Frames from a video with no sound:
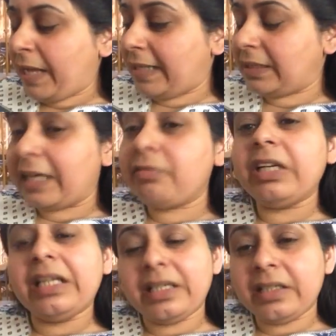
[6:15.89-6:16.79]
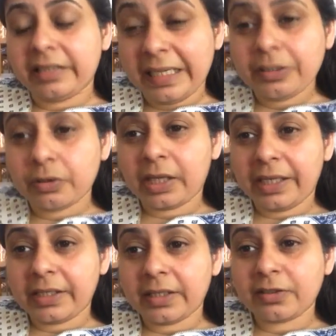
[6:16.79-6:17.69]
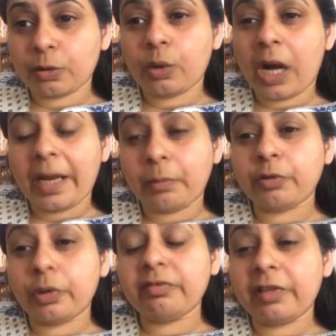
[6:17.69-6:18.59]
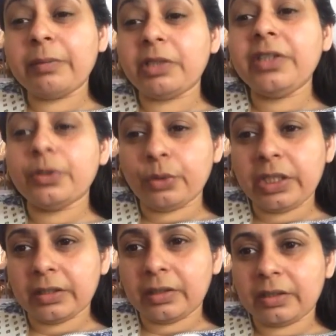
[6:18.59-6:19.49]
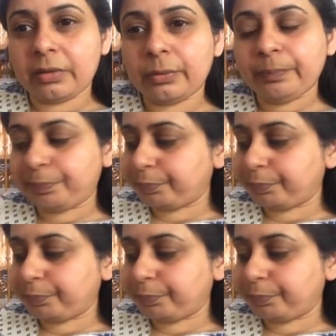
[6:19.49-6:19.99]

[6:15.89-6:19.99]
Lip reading: And then we reunited. So I'm a twin flame in union.